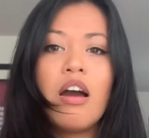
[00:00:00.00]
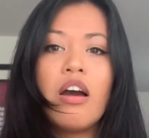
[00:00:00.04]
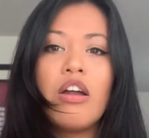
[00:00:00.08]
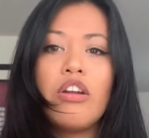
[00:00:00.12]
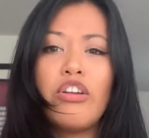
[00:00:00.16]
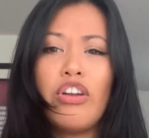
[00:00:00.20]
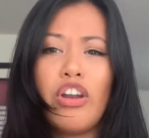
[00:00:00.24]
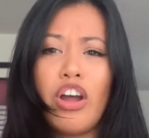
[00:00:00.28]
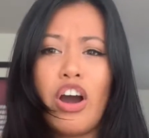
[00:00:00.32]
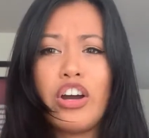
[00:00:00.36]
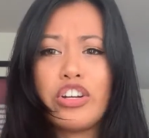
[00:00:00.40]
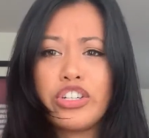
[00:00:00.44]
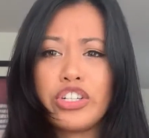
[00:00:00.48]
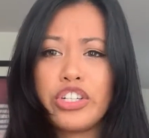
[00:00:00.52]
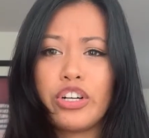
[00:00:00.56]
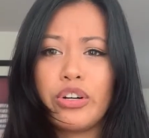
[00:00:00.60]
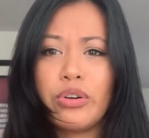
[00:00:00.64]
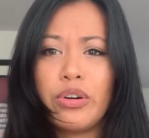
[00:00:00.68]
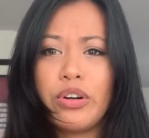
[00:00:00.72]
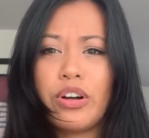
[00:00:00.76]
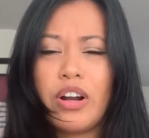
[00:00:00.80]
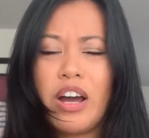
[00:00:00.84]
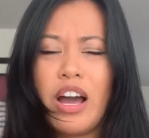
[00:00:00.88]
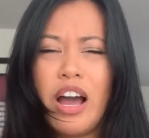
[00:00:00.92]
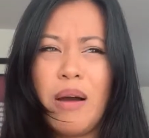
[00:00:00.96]
Not
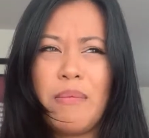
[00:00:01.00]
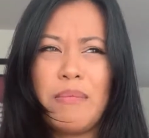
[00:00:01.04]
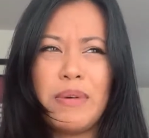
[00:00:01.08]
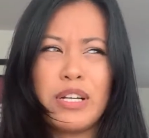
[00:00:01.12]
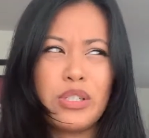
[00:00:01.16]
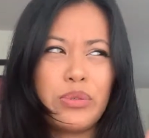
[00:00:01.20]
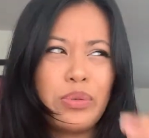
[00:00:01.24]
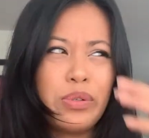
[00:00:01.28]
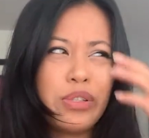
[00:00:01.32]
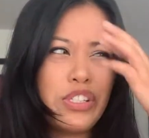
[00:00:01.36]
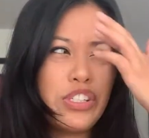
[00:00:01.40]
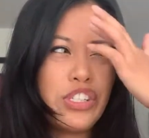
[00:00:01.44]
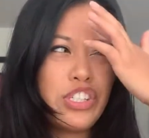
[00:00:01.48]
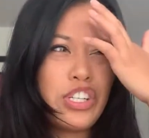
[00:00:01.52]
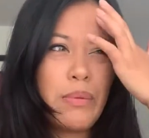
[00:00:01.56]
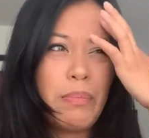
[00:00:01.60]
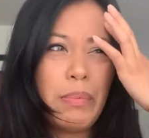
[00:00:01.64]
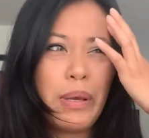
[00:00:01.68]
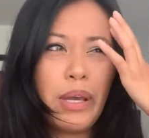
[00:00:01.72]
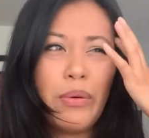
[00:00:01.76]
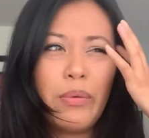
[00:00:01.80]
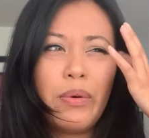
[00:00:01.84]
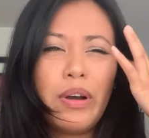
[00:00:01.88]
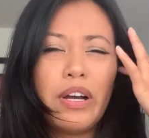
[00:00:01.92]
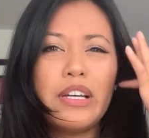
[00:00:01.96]
sure how much the
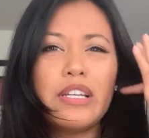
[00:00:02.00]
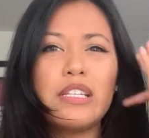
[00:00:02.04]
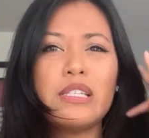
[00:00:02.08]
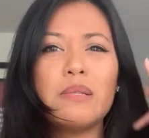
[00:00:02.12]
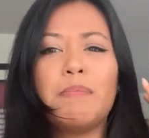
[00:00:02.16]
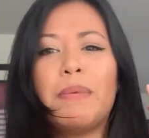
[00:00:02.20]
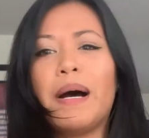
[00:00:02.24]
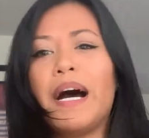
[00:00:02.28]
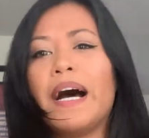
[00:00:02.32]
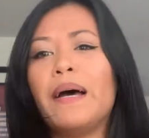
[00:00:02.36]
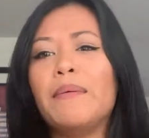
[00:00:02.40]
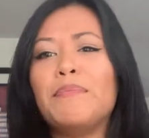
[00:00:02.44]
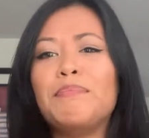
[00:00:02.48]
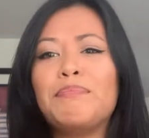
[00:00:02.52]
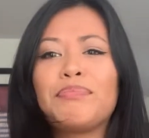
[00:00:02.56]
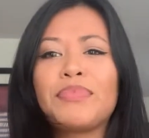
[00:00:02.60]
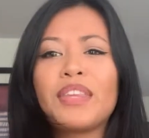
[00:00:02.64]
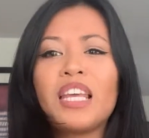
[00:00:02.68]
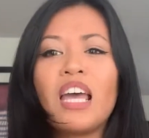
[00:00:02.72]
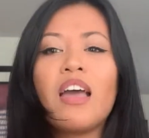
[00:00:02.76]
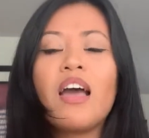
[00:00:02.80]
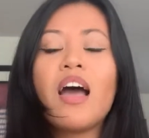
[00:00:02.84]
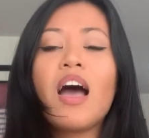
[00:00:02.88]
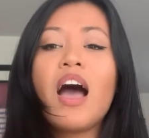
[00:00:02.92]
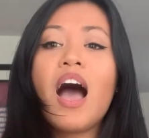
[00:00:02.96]
shipping was, but
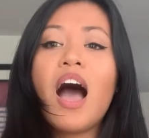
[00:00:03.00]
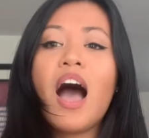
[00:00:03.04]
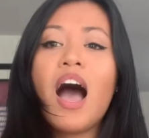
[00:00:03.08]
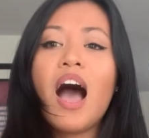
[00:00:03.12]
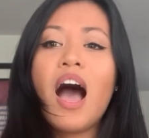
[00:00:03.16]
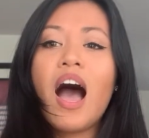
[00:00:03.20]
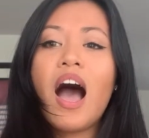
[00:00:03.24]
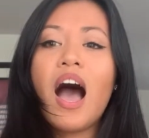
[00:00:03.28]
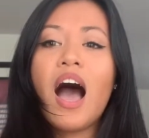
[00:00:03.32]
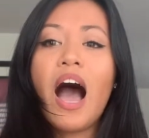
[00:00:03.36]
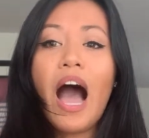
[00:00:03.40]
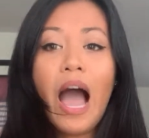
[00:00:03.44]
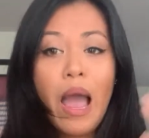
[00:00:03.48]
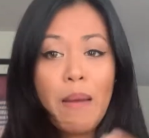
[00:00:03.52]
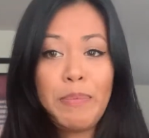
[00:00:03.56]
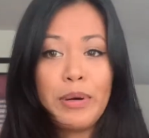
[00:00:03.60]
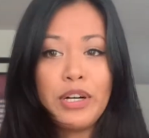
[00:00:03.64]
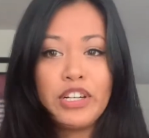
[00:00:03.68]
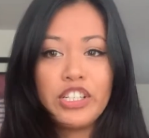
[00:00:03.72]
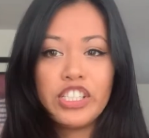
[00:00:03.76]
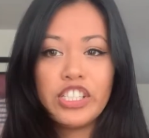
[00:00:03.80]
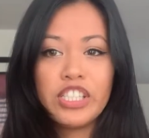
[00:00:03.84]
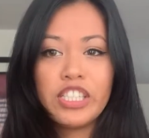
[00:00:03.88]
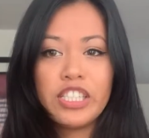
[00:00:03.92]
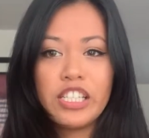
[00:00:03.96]
I
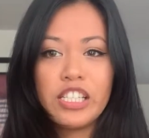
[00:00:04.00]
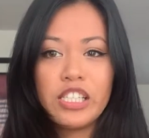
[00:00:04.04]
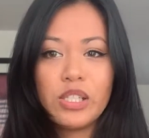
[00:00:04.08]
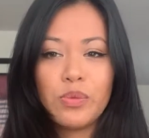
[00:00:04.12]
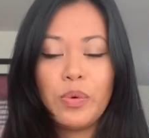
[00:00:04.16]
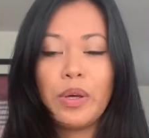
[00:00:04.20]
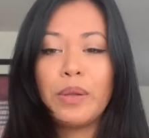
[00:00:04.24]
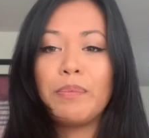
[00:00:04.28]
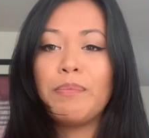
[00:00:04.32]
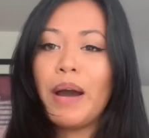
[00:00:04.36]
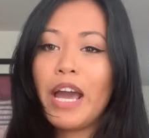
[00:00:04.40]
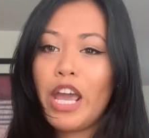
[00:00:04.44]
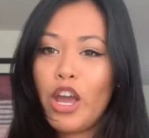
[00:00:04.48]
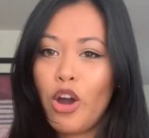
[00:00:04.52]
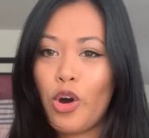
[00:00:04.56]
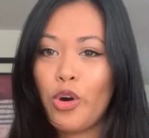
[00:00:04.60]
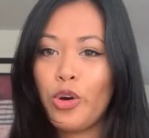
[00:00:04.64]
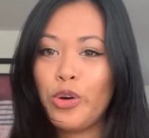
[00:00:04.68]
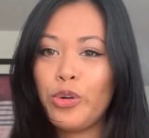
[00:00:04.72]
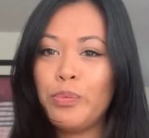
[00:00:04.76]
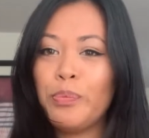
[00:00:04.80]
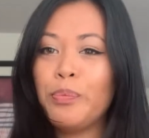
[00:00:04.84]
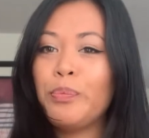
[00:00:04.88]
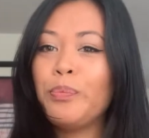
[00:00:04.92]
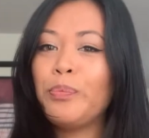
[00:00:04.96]
purchased this with my
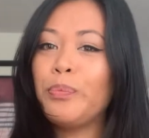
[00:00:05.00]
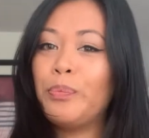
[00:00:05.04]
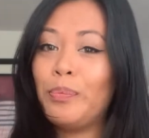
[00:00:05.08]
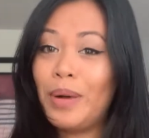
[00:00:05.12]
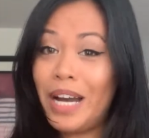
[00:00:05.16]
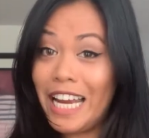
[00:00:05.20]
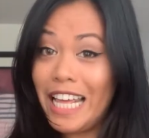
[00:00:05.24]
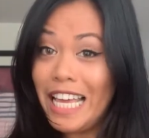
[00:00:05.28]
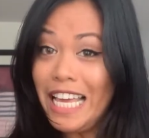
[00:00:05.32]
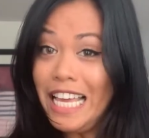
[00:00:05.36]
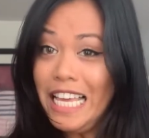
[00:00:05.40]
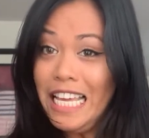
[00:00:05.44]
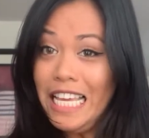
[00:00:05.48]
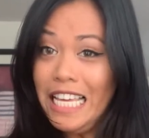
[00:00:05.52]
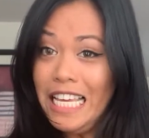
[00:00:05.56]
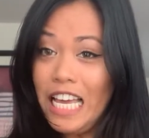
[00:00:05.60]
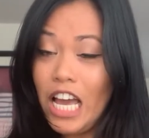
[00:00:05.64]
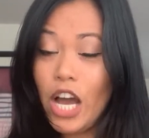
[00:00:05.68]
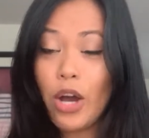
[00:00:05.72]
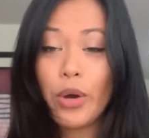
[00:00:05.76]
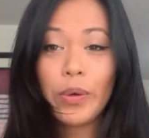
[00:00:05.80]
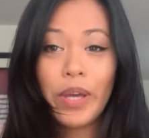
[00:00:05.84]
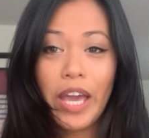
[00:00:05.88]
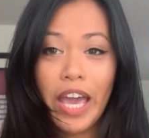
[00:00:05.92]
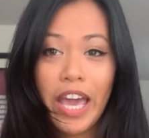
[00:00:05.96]
own money,
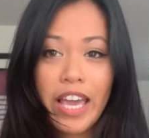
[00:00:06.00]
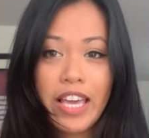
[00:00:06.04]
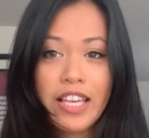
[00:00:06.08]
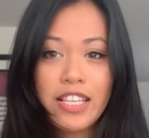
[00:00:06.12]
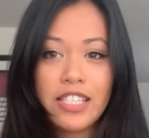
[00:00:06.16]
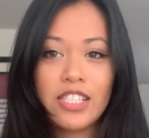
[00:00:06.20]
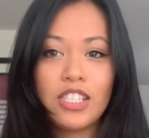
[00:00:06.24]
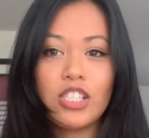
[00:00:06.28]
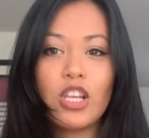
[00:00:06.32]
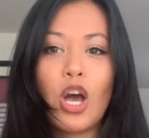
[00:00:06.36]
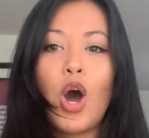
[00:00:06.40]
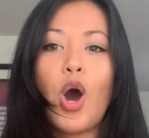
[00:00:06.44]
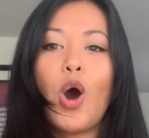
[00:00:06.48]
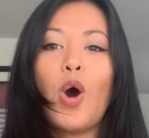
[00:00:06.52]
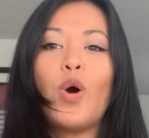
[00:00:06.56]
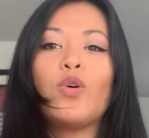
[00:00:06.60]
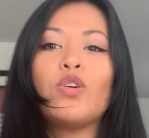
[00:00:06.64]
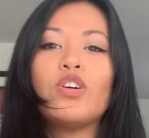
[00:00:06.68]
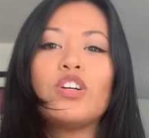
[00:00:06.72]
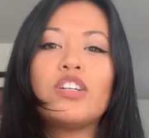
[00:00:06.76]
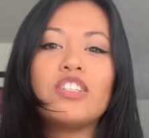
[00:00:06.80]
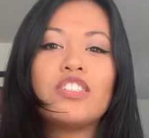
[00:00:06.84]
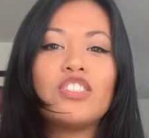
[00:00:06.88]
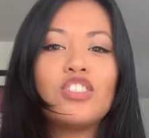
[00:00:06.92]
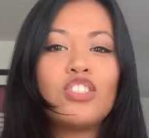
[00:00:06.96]
okay?
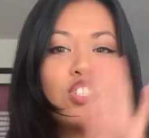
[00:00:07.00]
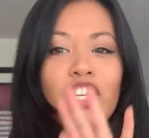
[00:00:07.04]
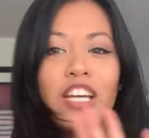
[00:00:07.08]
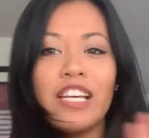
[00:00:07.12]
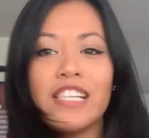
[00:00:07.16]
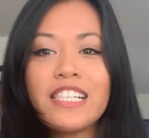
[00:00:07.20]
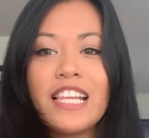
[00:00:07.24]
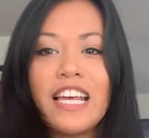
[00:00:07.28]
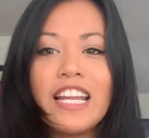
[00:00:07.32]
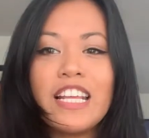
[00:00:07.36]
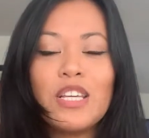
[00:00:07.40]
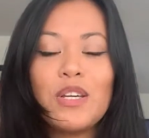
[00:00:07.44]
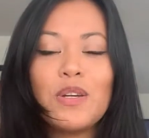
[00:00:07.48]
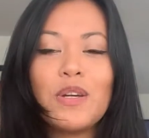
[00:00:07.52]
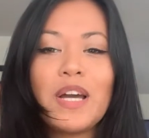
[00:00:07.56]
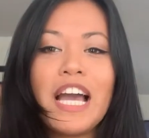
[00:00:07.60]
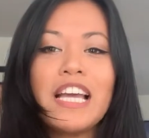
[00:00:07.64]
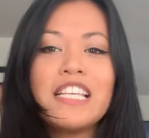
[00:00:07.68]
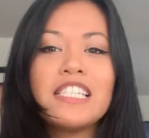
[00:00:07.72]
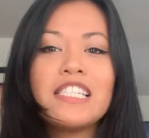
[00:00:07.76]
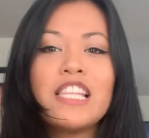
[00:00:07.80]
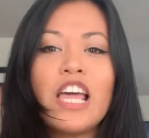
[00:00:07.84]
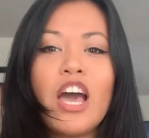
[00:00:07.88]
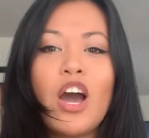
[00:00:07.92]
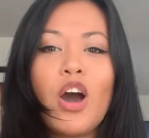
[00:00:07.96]
So just letting you
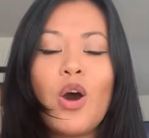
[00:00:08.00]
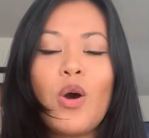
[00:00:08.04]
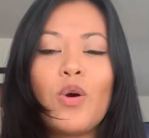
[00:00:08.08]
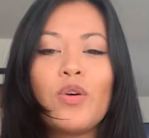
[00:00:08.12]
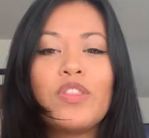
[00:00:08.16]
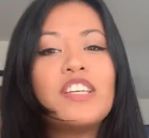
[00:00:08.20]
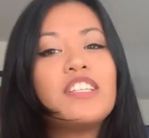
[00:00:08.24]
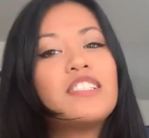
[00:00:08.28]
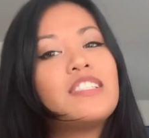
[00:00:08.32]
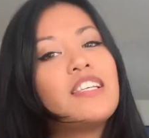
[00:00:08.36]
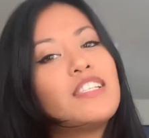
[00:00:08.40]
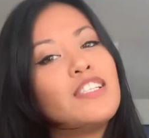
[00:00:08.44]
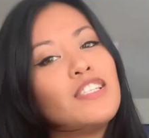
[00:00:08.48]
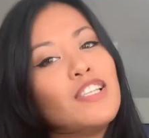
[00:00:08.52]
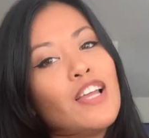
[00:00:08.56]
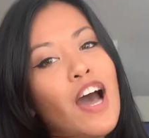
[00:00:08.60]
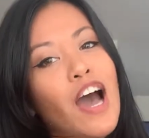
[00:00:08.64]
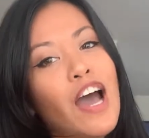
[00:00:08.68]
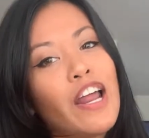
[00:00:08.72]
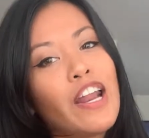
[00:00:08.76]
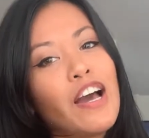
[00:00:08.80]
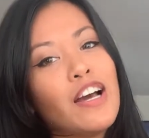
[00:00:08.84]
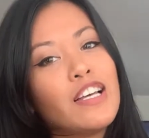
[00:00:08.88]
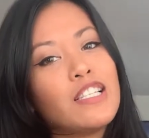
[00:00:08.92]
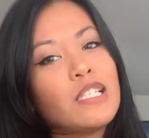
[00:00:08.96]
guys know, this is
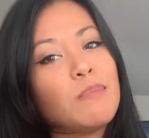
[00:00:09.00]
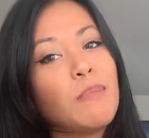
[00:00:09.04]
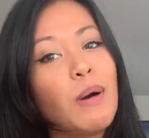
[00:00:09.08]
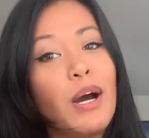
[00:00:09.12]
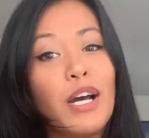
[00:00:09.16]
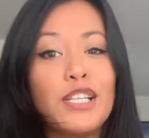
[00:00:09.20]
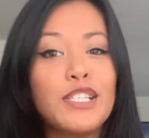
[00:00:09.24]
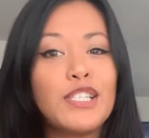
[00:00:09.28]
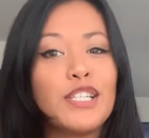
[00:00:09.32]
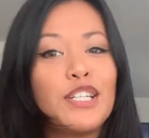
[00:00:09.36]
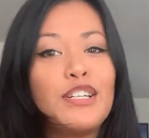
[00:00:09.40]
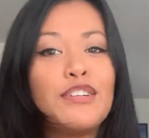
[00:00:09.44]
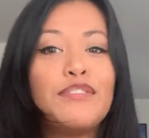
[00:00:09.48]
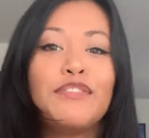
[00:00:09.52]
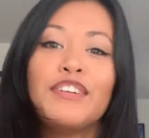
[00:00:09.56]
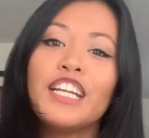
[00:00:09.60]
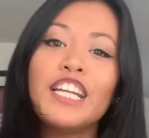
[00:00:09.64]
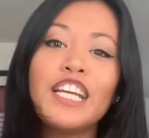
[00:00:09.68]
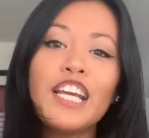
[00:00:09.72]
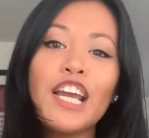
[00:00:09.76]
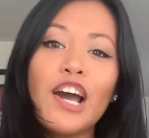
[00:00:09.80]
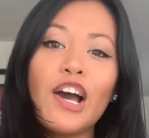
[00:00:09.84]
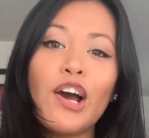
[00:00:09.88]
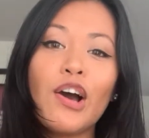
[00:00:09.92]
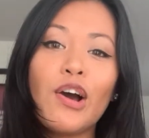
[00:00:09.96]
not a sponsored
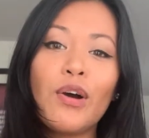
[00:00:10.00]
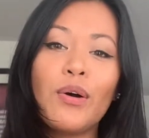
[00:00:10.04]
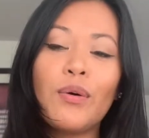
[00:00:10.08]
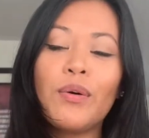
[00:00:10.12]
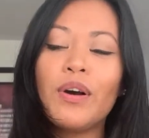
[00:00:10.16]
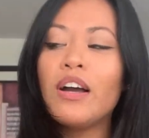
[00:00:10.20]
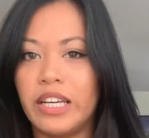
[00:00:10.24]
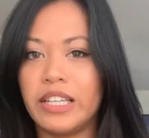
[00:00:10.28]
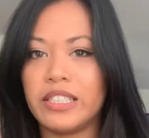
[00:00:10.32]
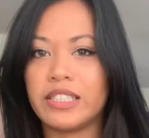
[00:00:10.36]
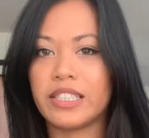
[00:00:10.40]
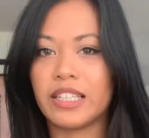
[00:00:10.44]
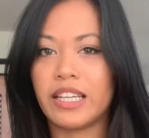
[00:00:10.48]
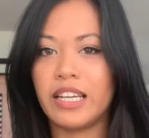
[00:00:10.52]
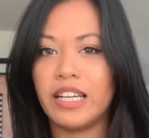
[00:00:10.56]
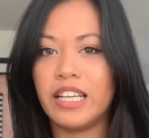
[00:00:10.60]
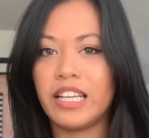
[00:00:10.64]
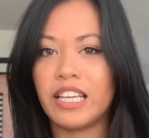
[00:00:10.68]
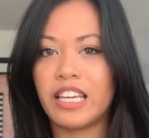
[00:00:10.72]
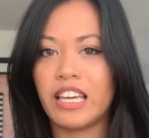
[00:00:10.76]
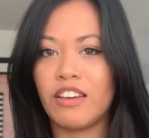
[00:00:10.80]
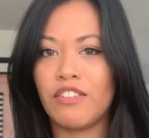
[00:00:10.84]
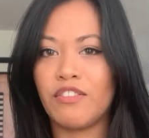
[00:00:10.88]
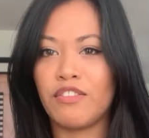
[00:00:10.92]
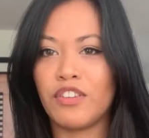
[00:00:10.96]
video. It's gonna
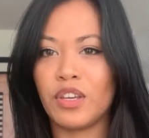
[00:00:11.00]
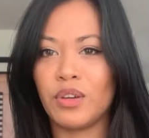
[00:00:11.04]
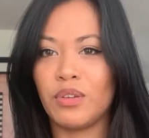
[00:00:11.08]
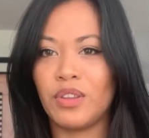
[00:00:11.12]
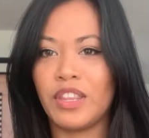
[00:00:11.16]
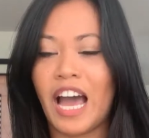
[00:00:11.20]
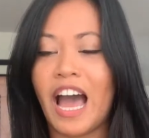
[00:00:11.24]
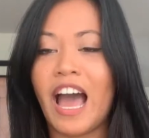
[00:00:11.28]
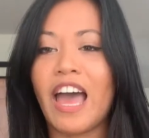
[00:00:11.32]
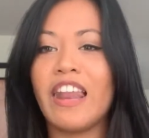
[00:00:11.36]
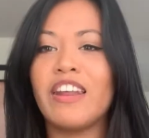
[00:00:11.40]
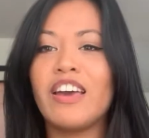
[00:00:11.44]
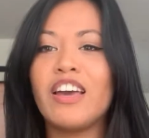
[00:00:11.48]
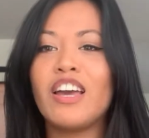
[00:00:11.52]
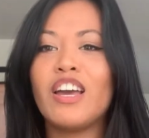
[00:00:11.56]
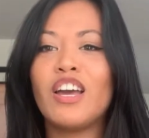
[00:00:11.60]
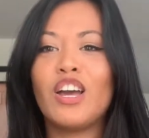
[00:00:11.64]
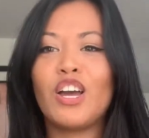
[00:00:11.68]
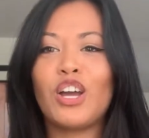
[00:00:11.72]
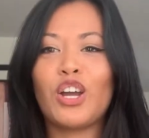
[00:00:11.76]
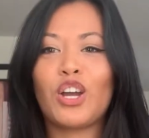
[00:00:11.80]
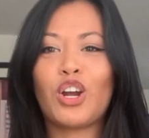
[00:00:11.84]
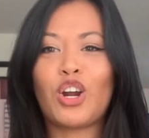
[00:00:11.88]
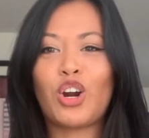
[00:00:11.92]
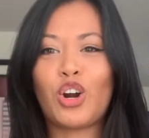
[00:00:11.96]
give you that
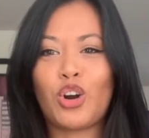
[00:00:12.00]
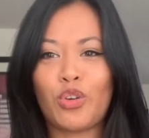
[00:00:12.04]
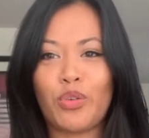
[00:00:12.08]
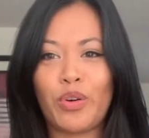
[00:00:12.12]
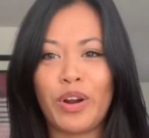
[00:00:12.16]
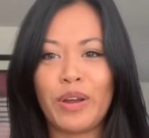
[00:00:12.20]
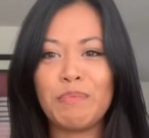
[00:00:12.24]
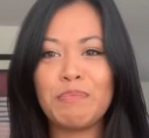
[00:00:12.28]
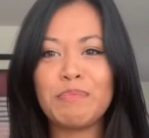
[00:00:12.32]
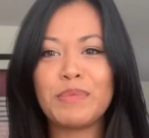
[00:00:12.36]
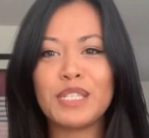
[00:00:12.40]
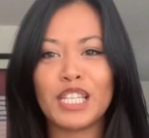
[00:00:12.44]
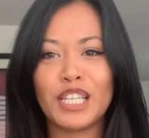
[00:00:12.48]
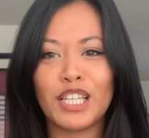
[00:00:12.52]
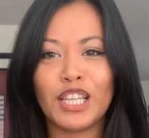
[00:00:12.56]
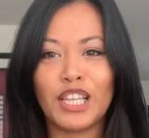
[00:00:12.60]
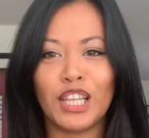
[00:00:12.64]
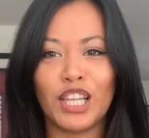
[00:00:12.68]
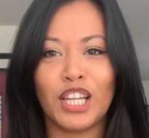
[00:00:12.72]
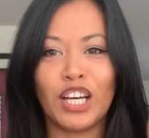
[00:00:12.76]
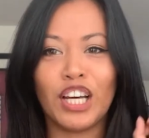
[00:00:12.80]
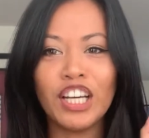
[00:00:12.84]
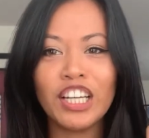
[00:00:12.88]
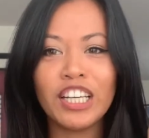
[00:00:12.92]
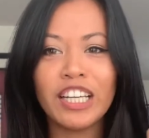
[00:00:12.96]
crimped
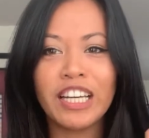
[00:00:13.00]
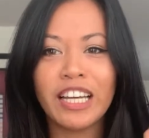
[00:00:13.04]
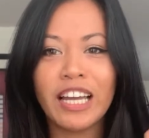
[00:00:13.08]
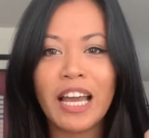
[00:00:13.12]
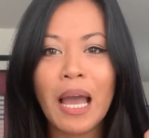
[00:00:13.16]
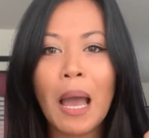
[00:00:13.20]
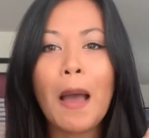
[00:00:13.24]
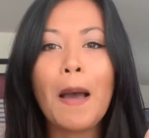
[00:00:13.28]
look,